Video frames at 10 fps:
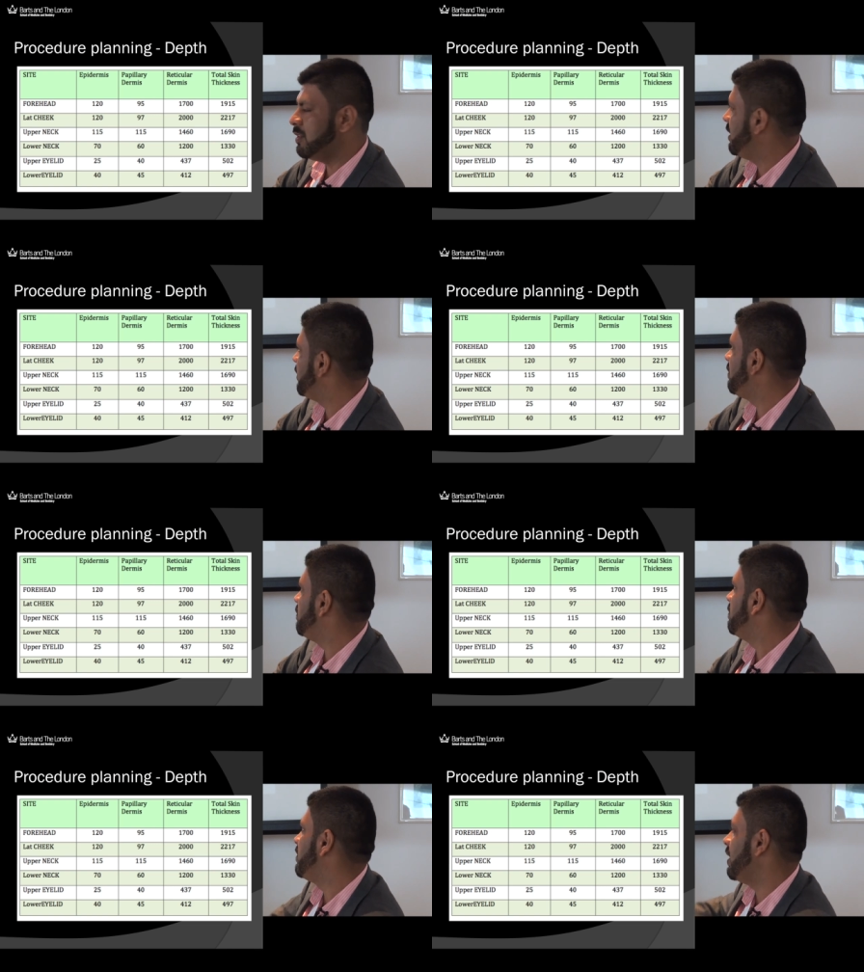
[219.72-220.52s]
and this
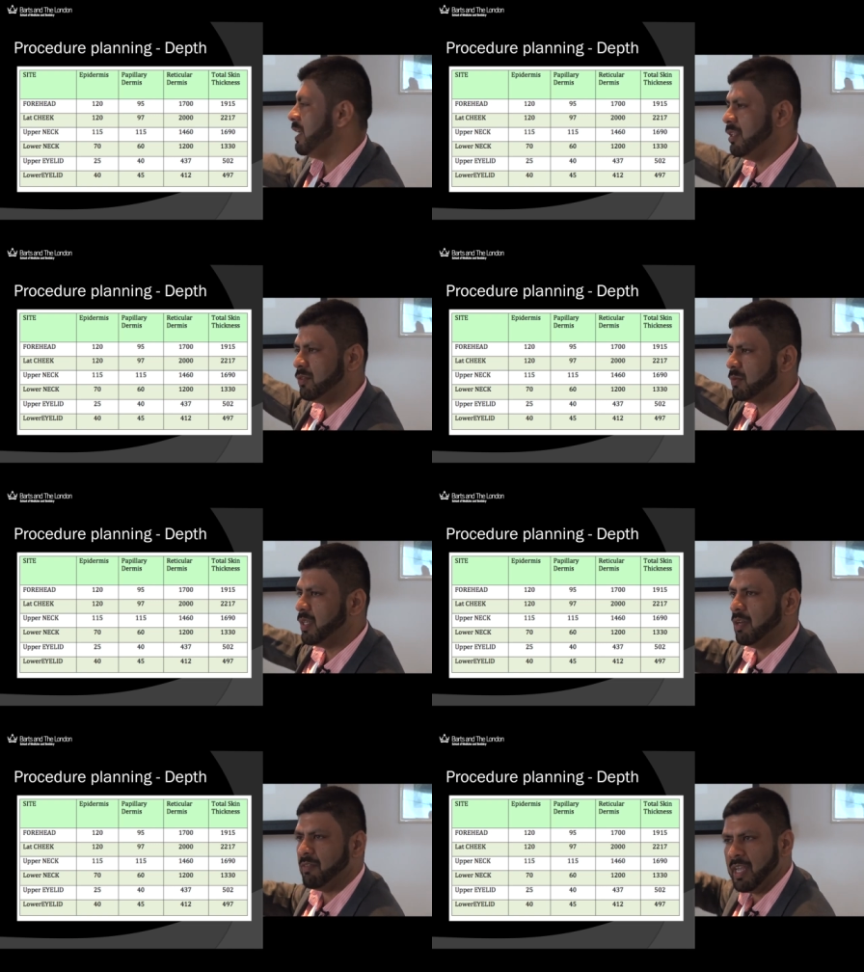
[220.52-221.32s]
slide is
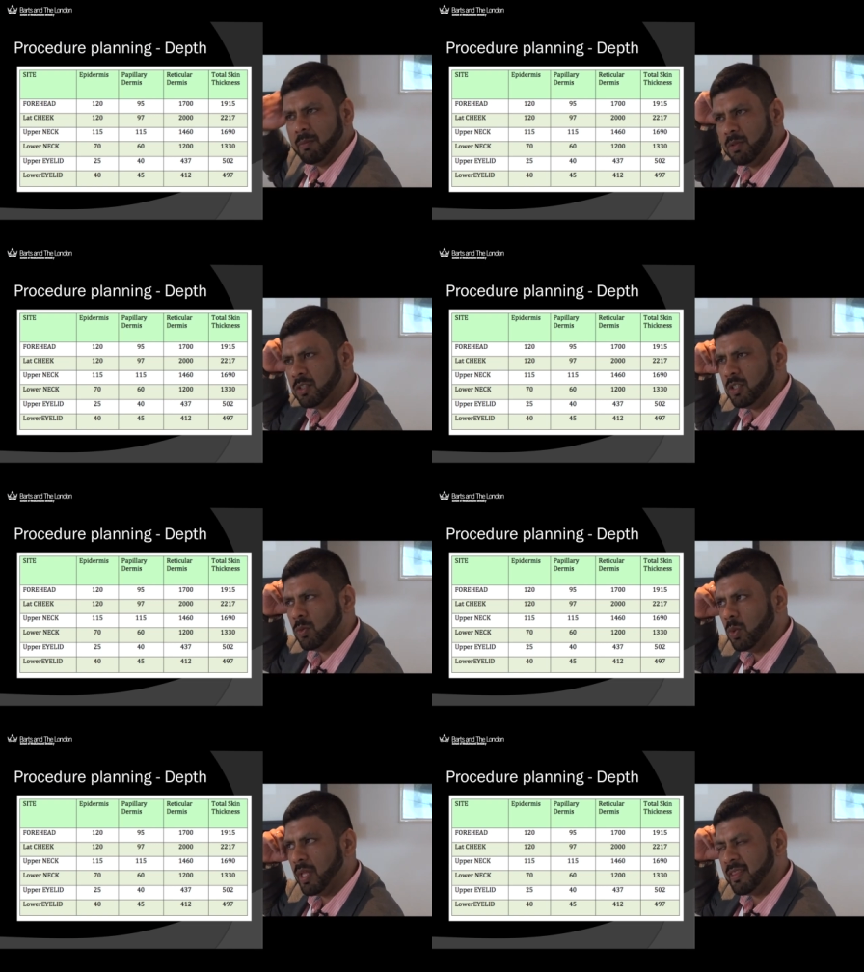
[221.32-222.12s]
available to
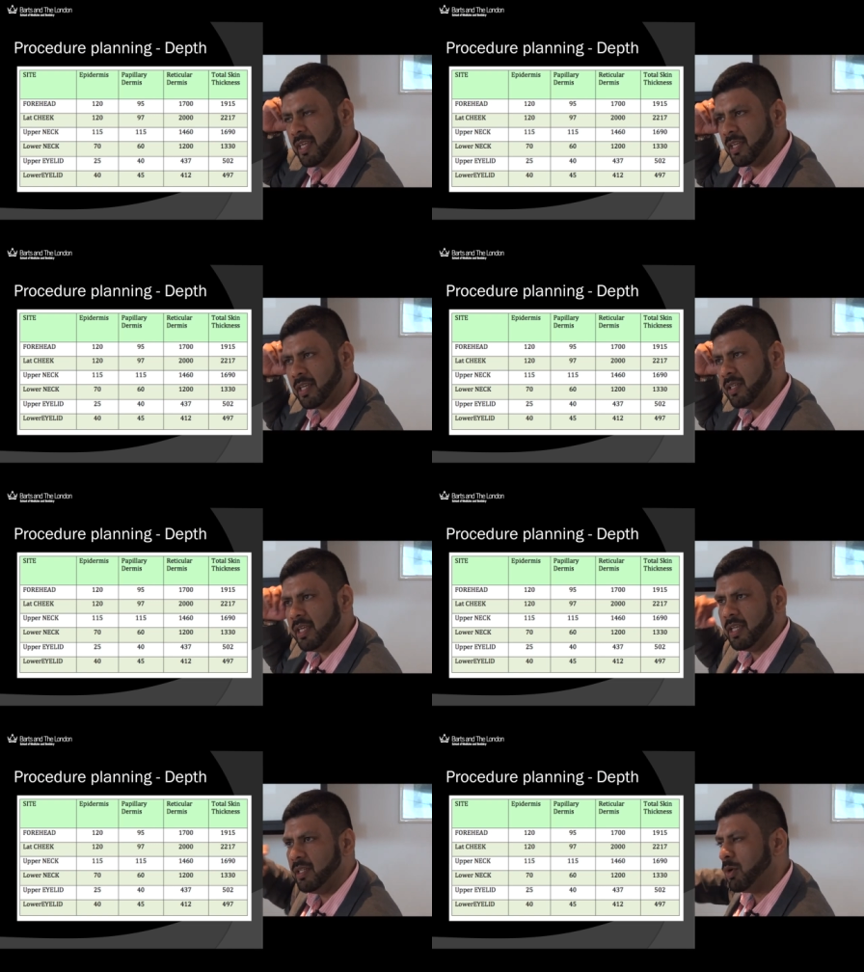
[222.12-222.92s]
you all I think
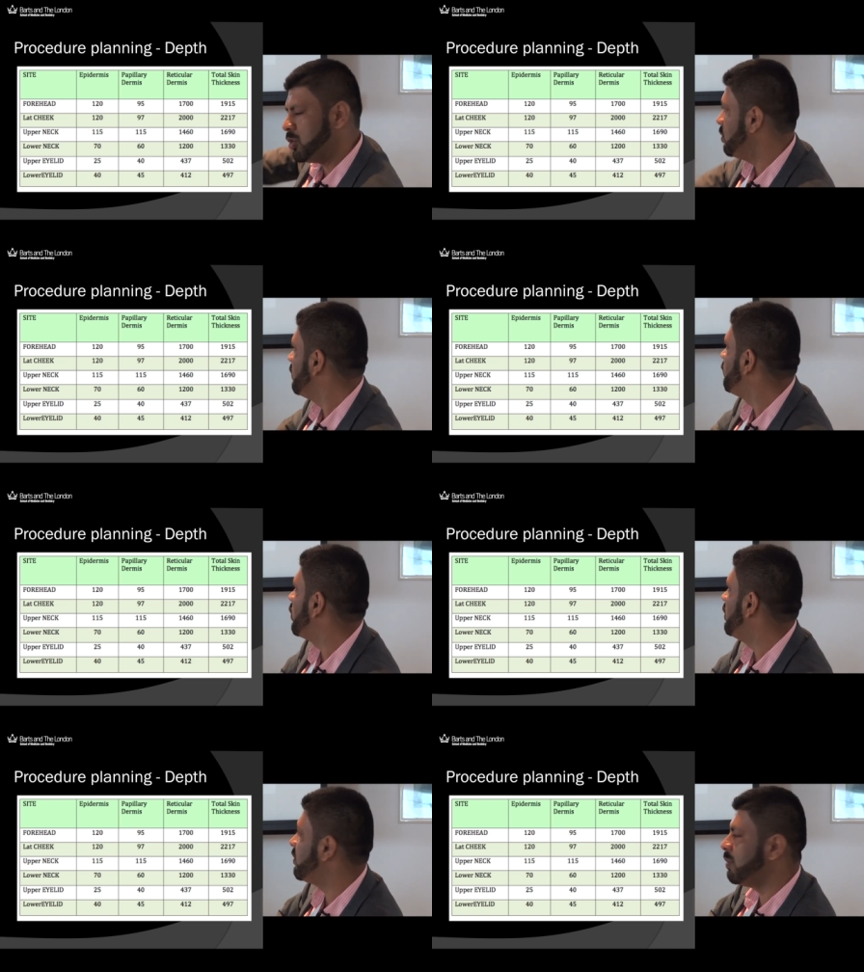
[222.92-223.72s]
in, in module
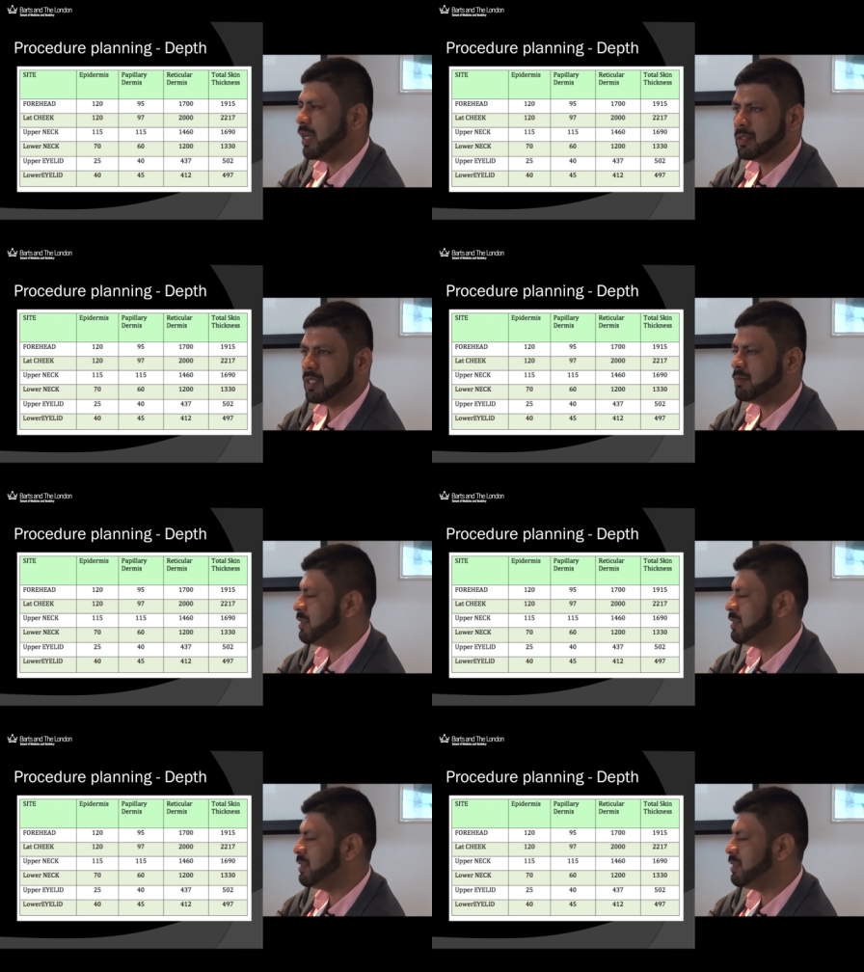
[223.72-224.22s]
four as well to,